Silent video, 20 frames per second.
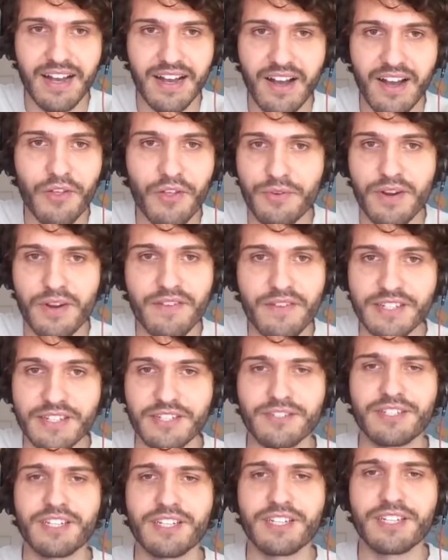All three of us
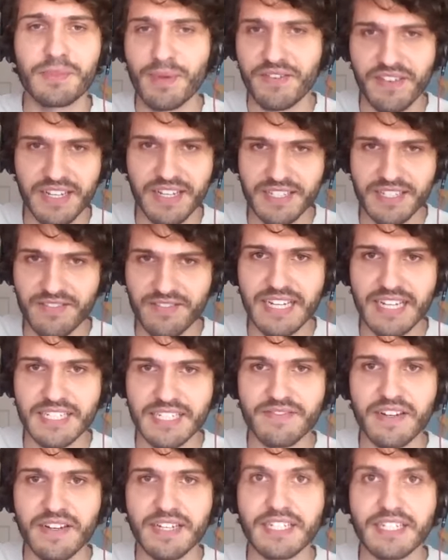are such big fans of Last
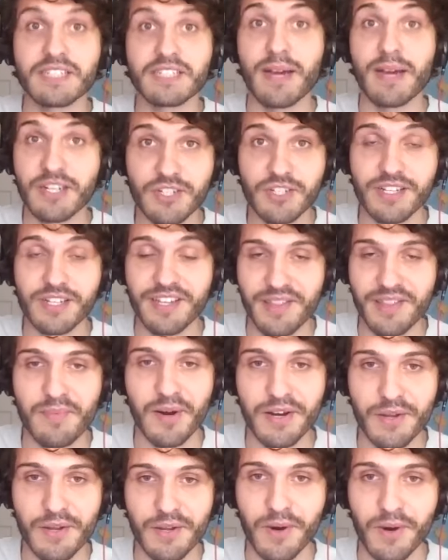of Us, especially the
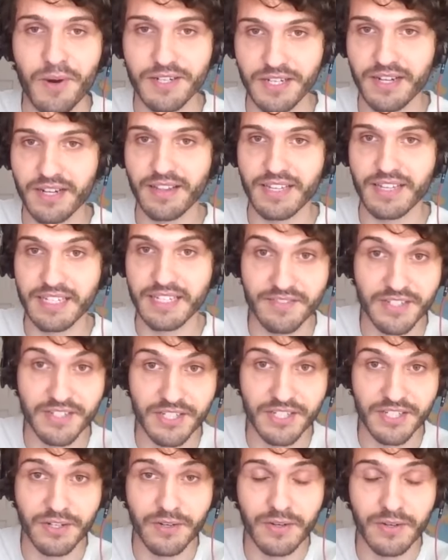part you worked on in Last of Us
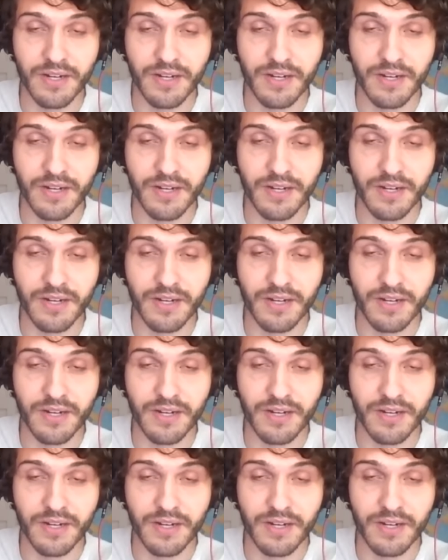2.